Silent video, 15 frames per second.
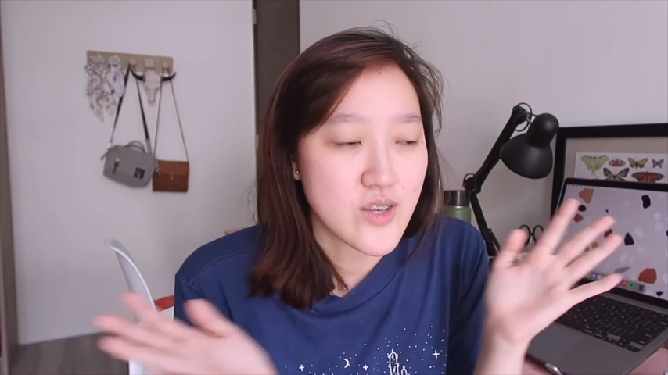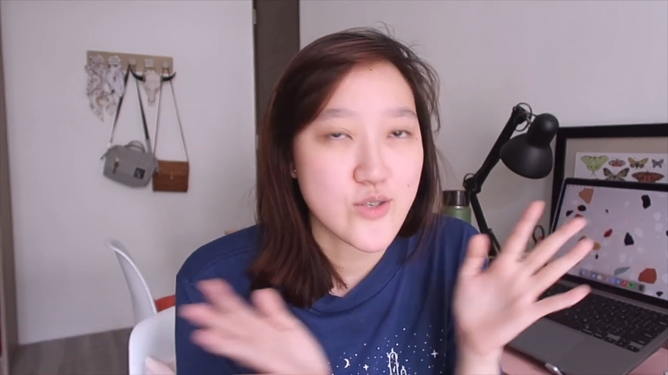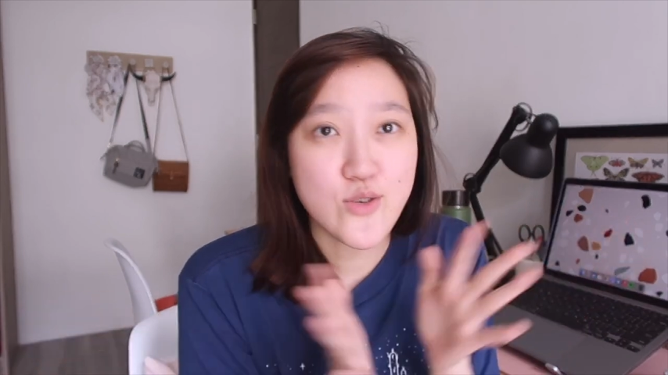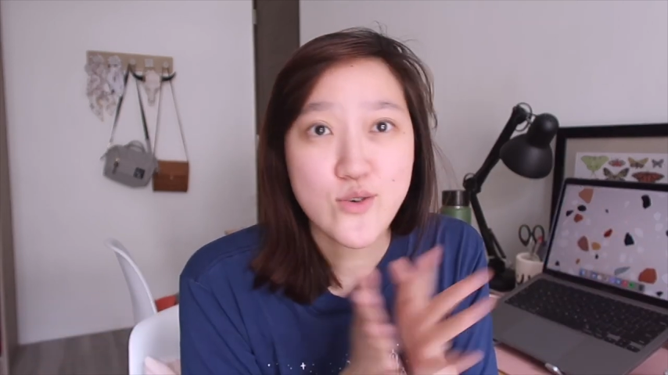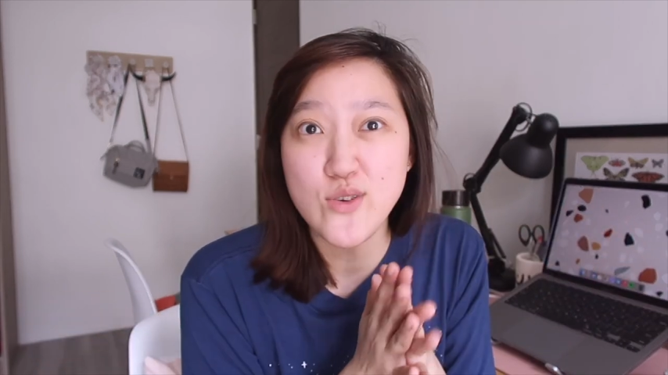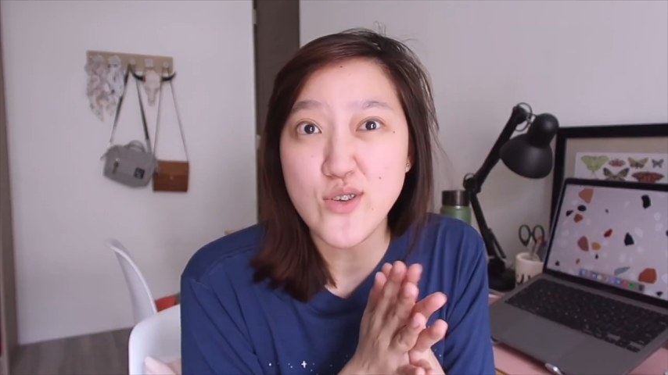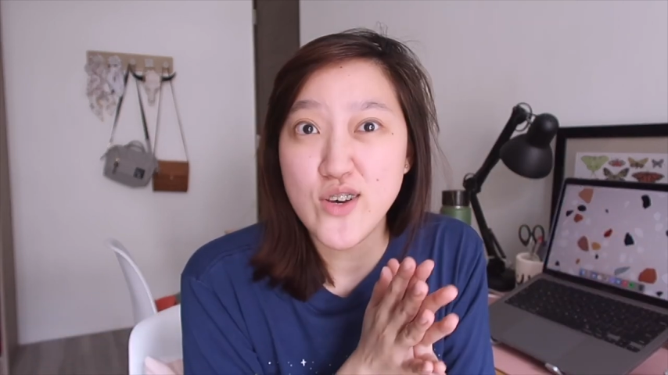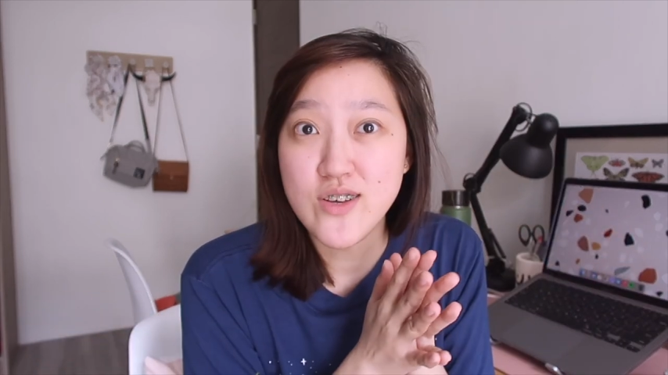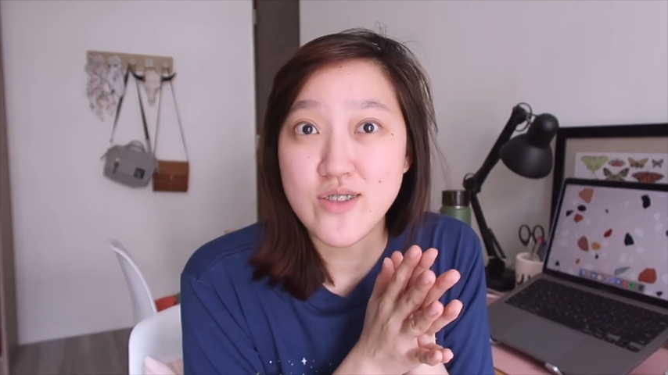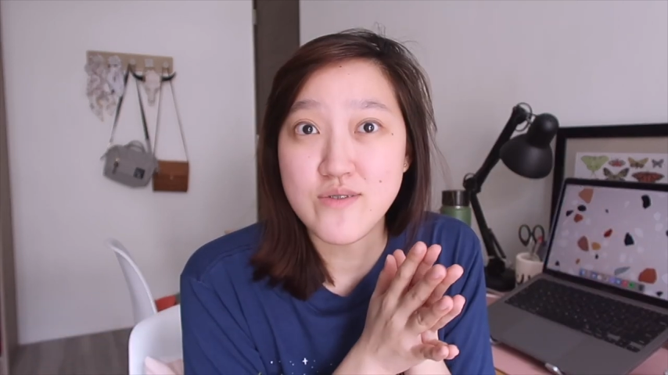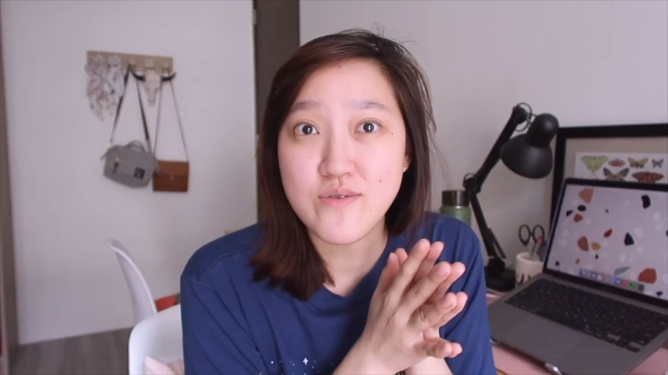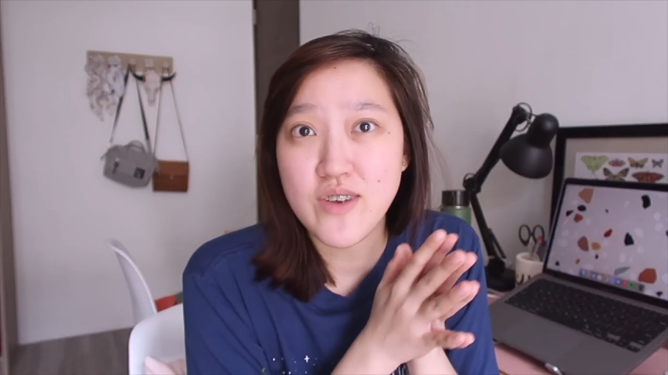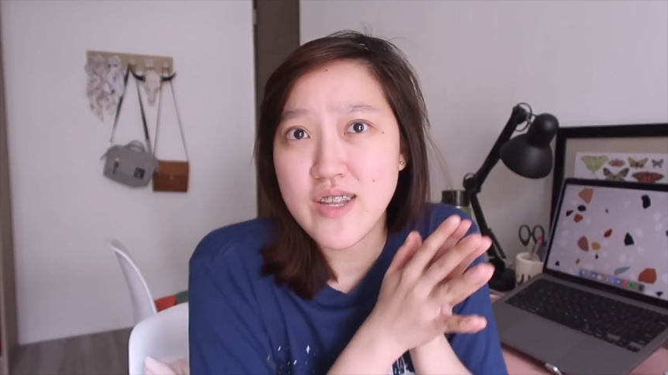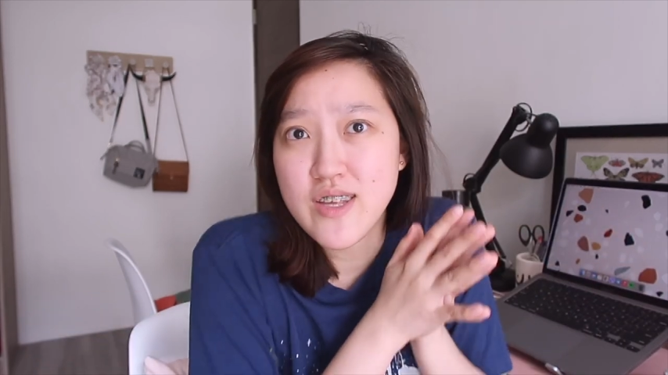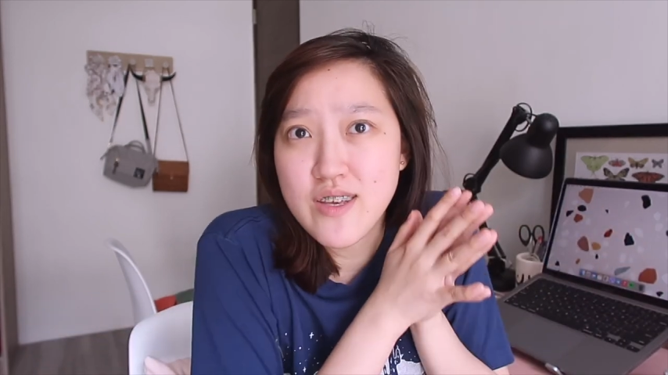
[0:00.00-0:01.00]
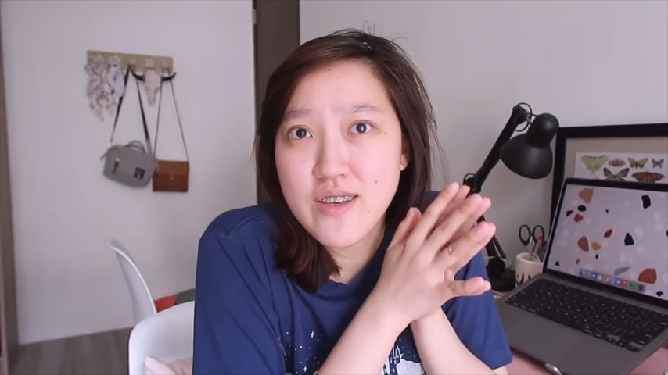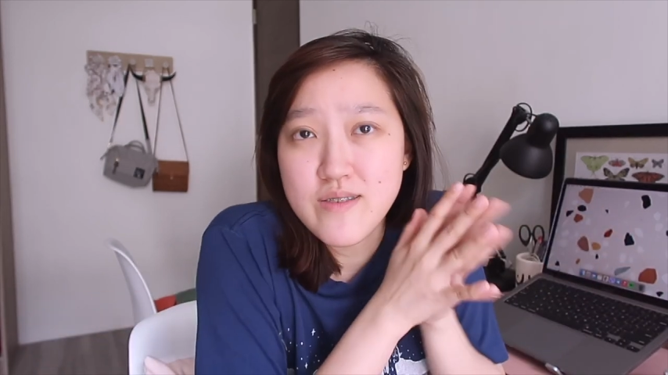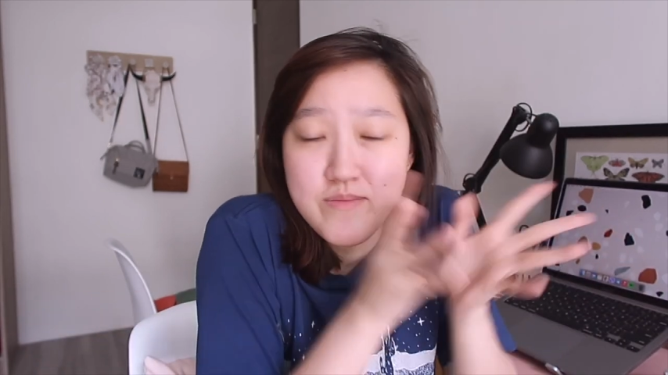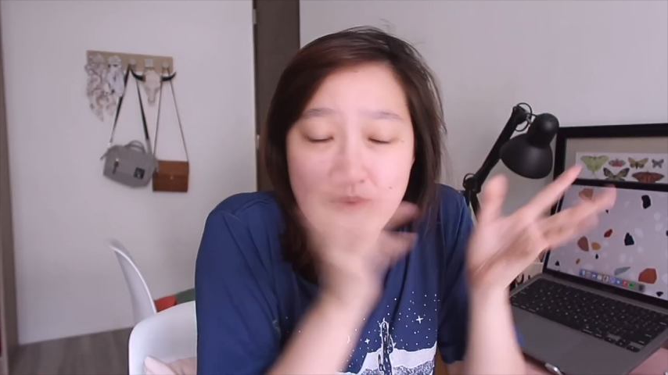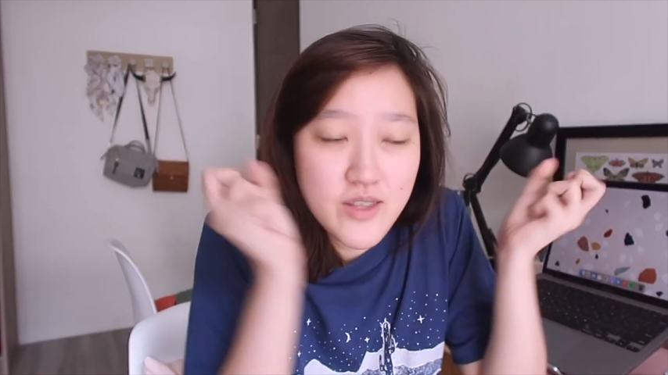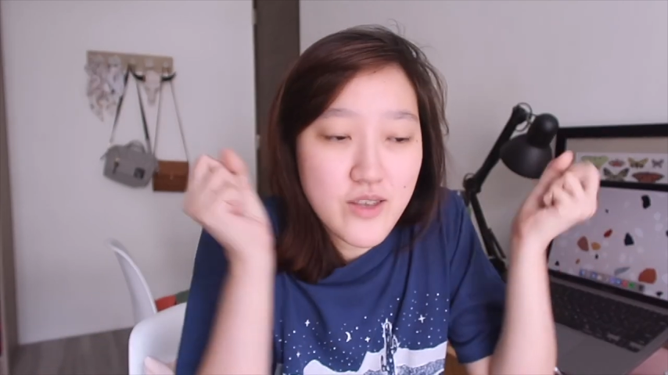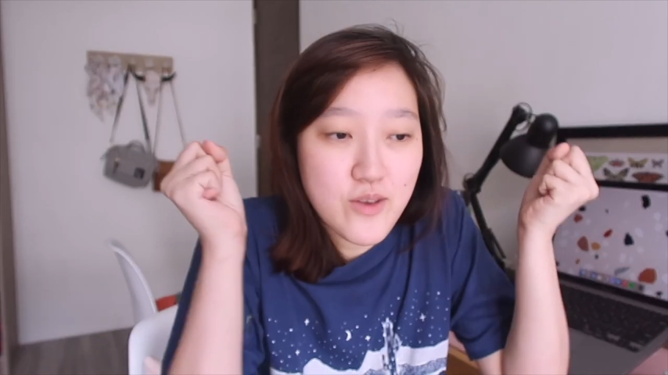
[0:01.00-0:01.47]
So yun, very
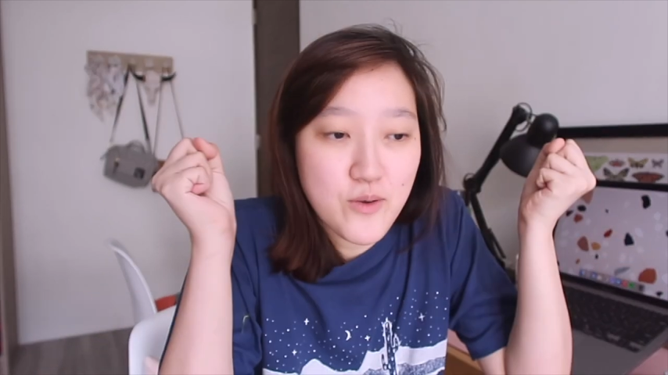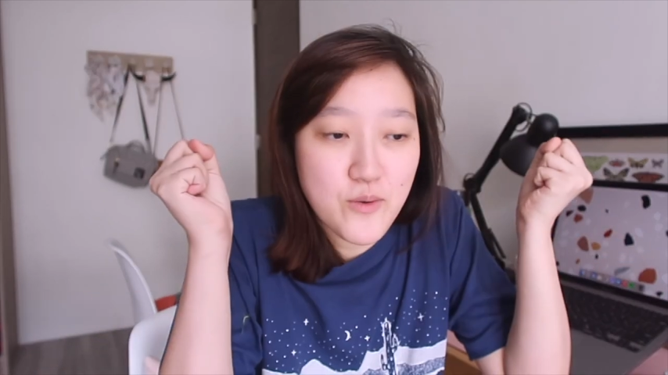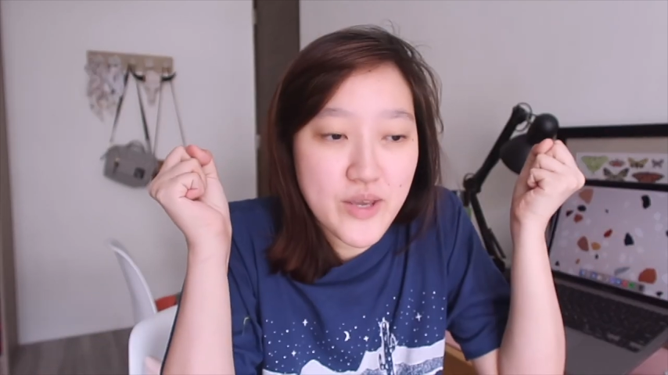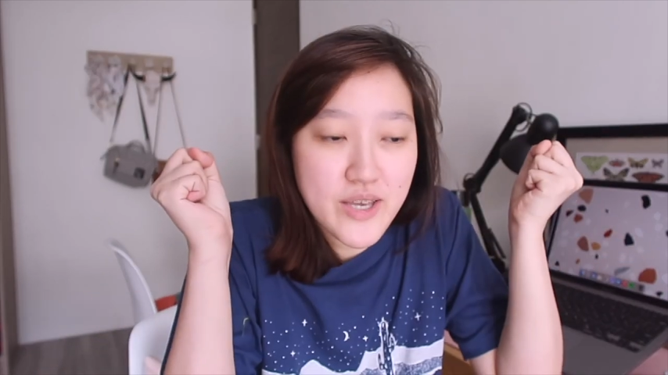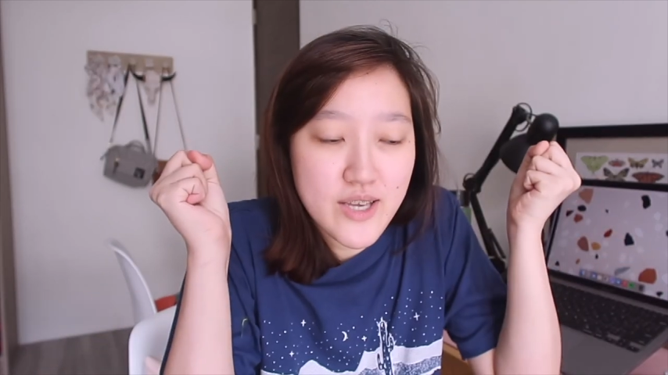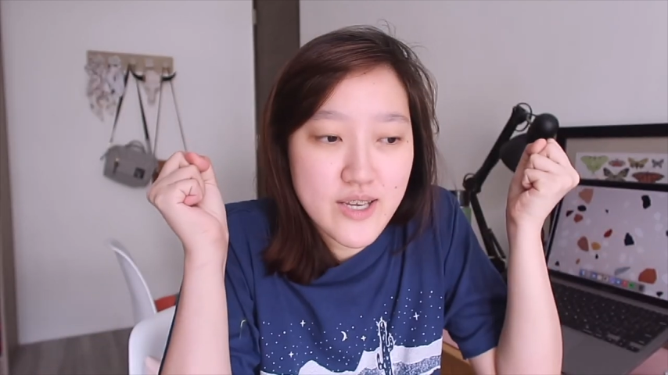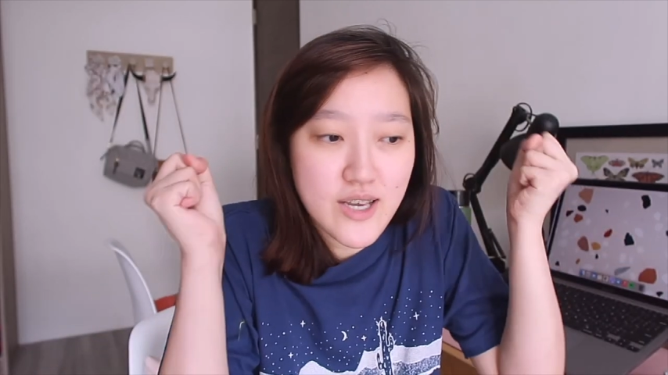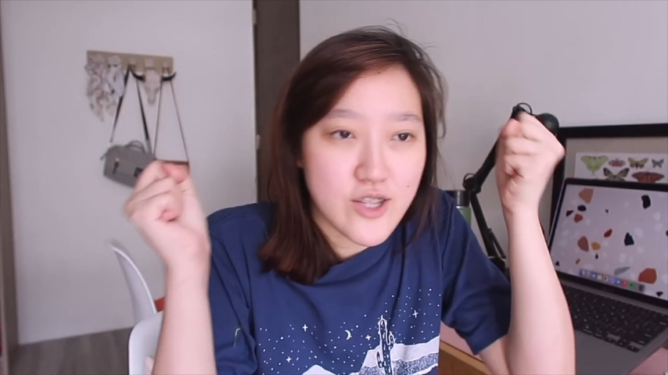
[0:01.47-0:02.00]
quick